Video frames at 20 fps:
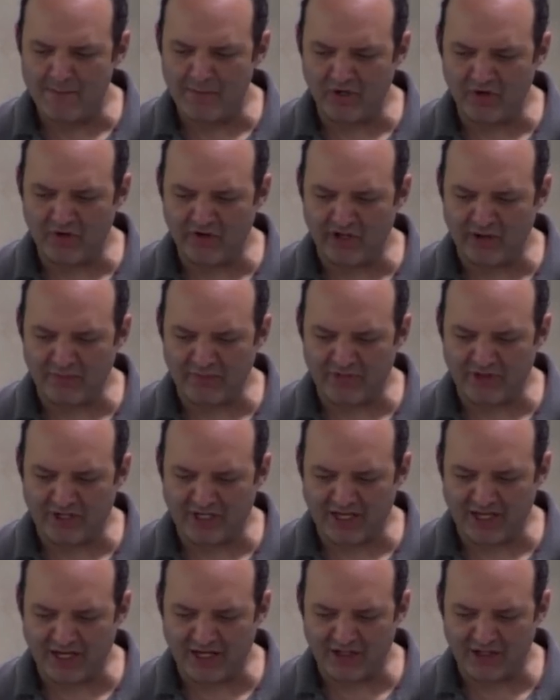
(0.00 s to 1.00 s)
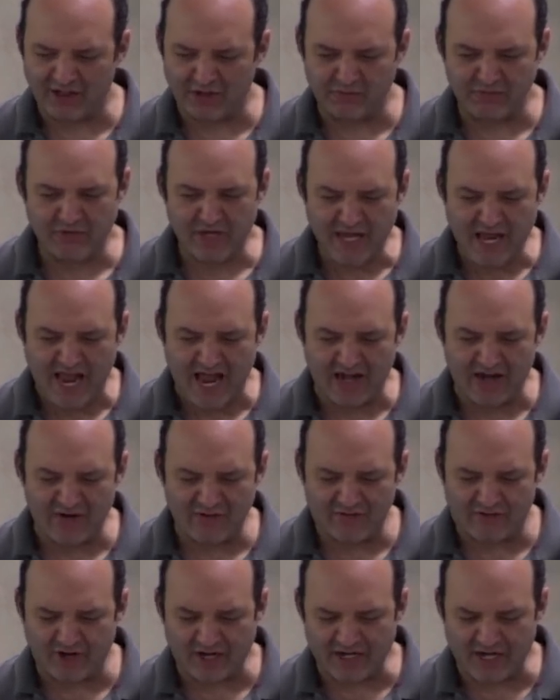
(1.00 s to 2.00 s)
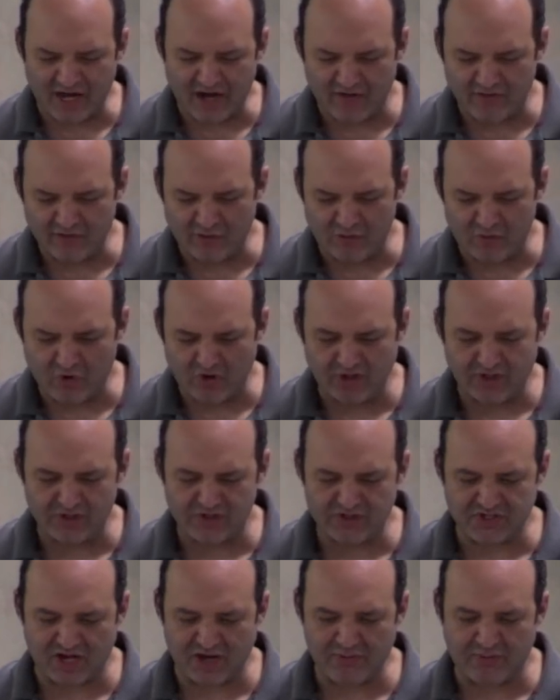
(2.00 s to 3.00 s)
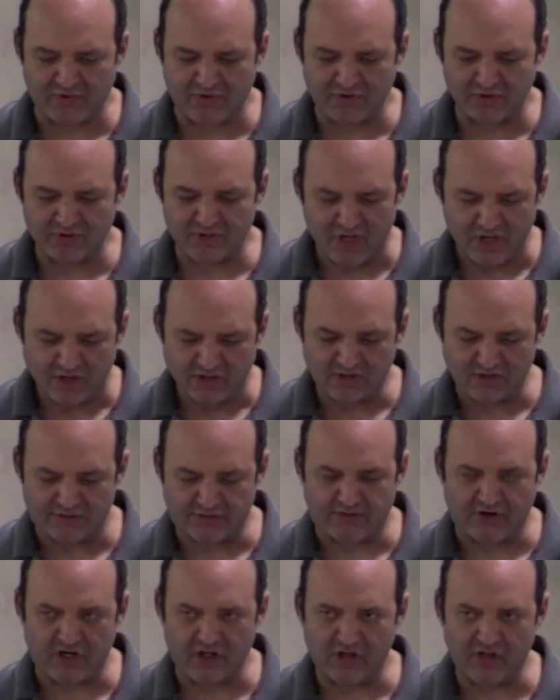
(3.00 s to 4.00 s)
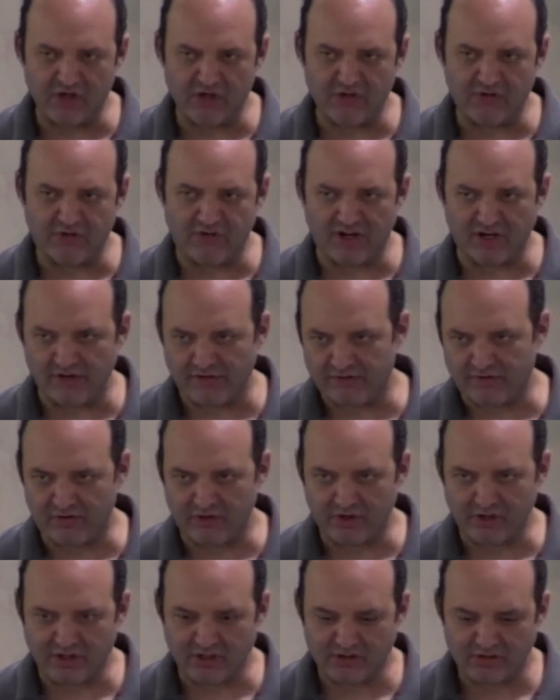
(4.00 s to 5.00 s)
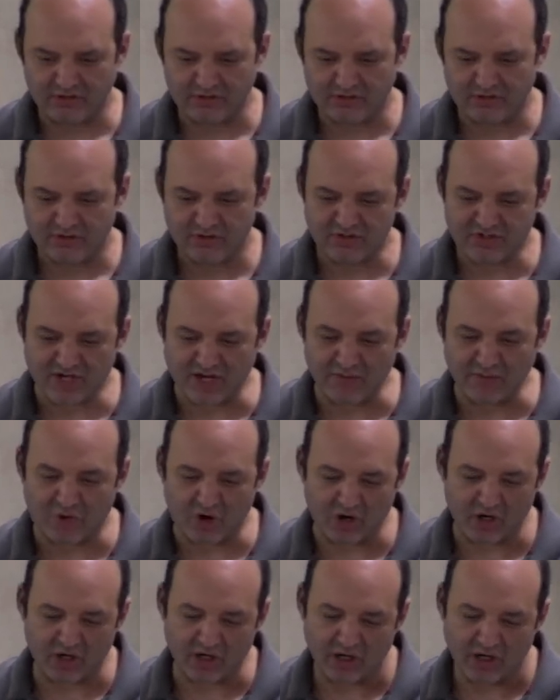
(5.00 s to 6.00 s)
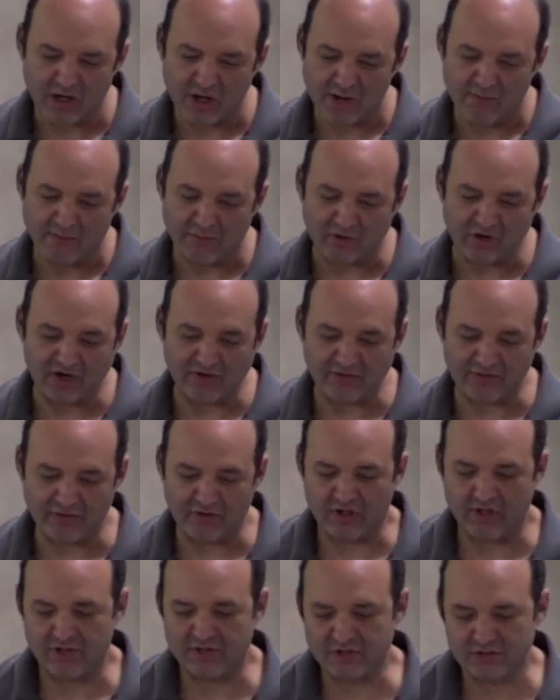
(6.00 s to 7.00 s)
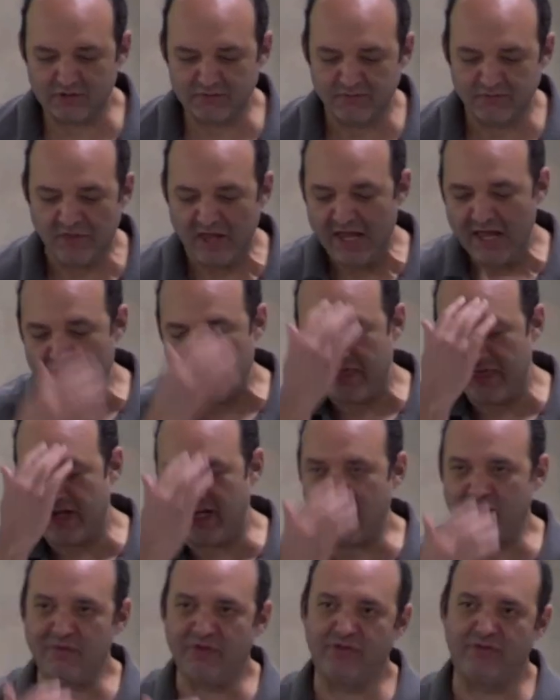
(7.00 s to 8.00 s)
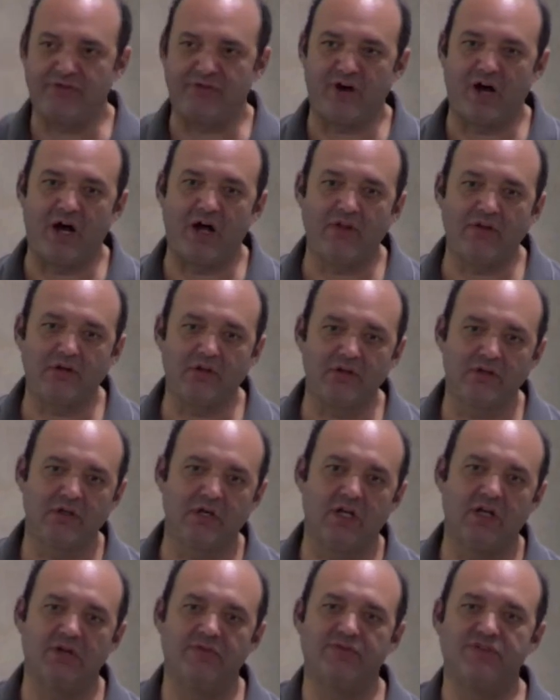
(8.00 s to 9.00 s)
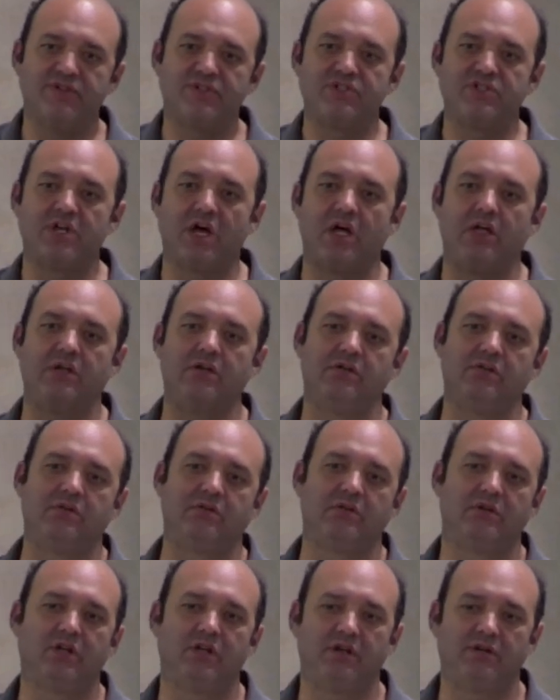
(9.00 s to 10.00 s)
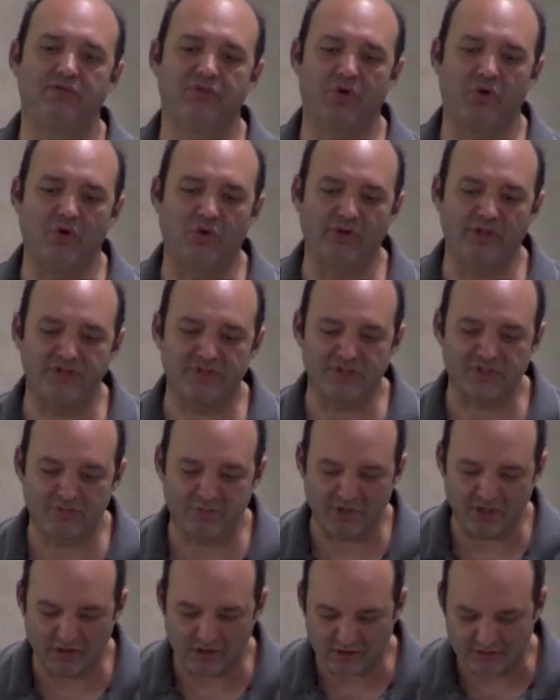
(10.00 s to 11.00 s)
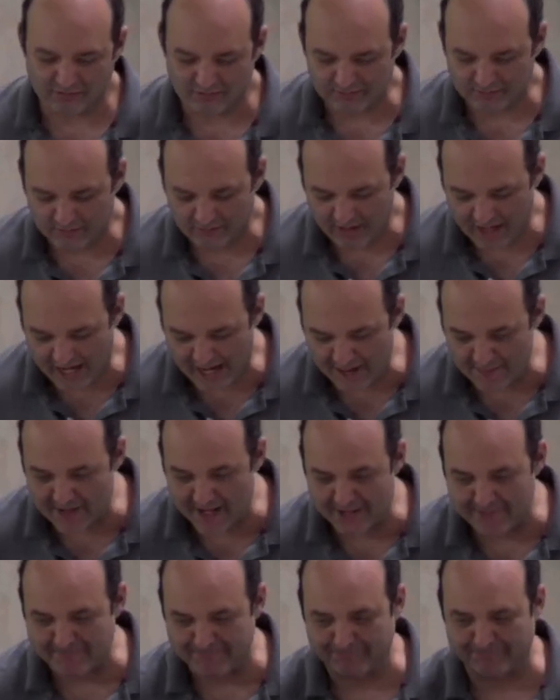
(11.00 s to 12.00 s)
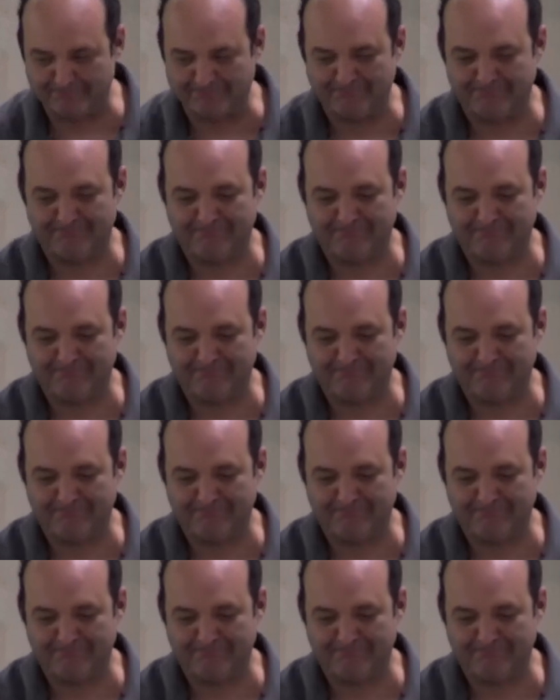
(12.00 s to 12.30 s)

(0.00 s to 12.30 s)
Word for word: build up the kingdom and invite ever more disciples to follow you faithfully. St. Mark, pray for us. In the name of the Father, and of the Son, and of the Holy Spirit. Amen.